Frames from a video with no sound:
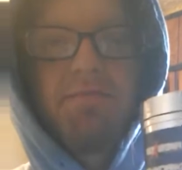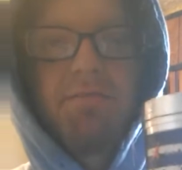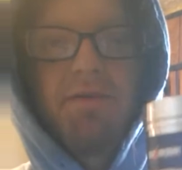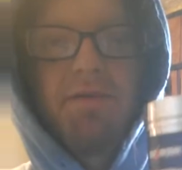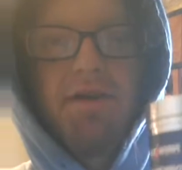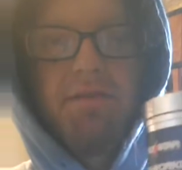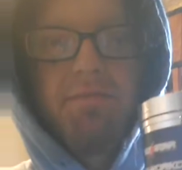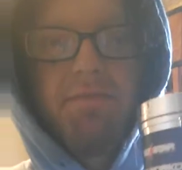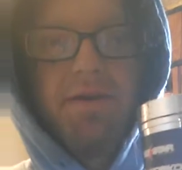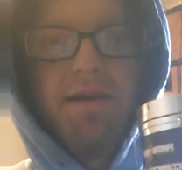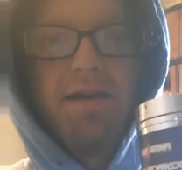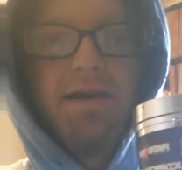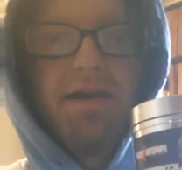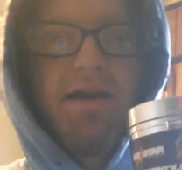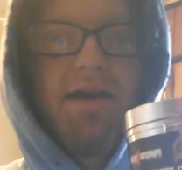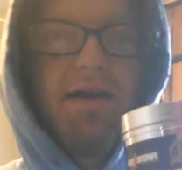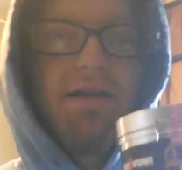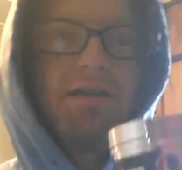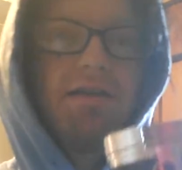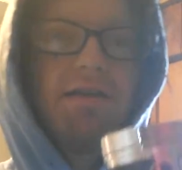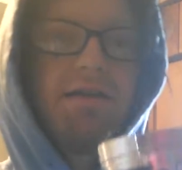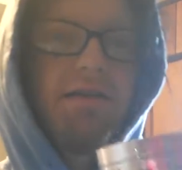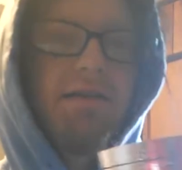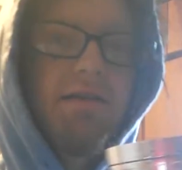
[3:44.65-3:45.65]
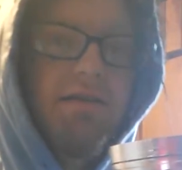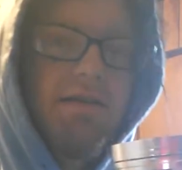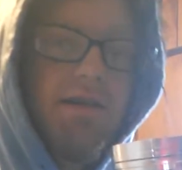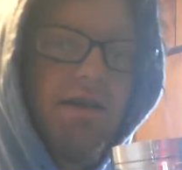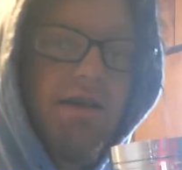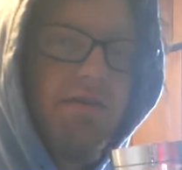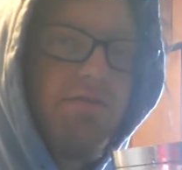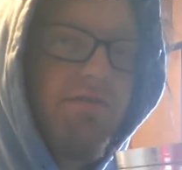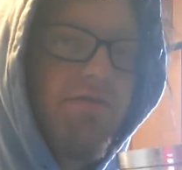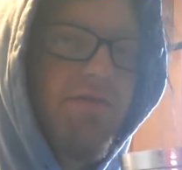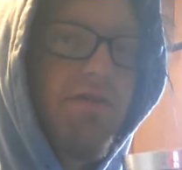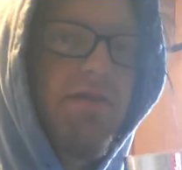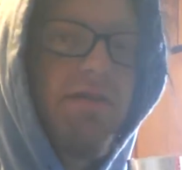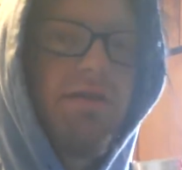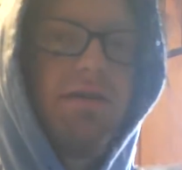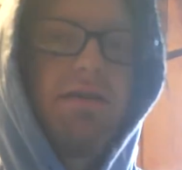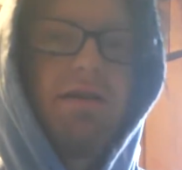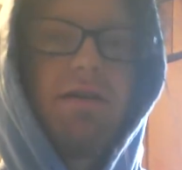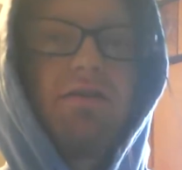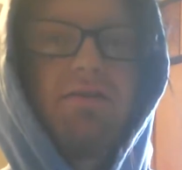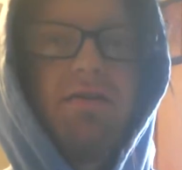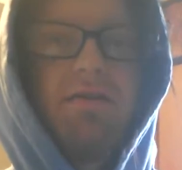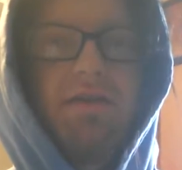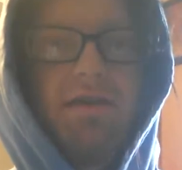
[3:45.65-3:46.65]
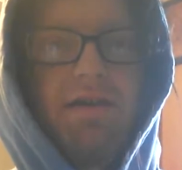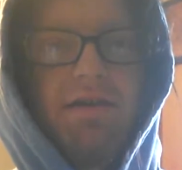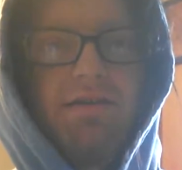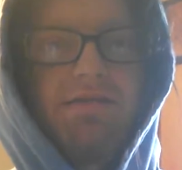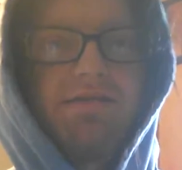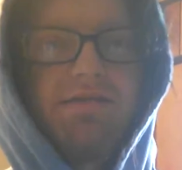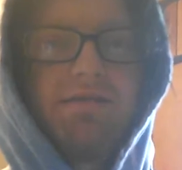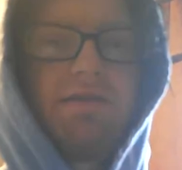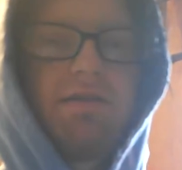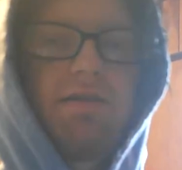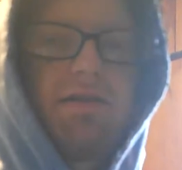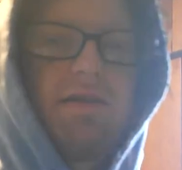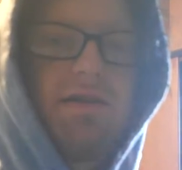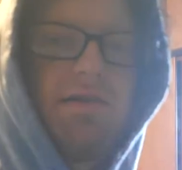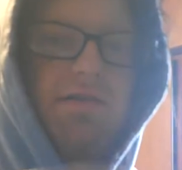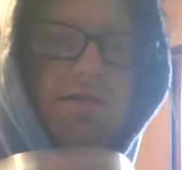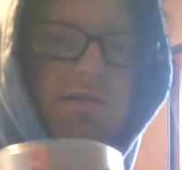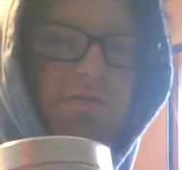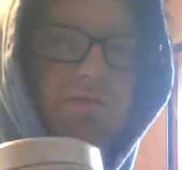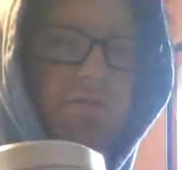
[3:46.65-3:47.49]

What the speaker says: amount of beta-alanine and caffeine and everything else in it as the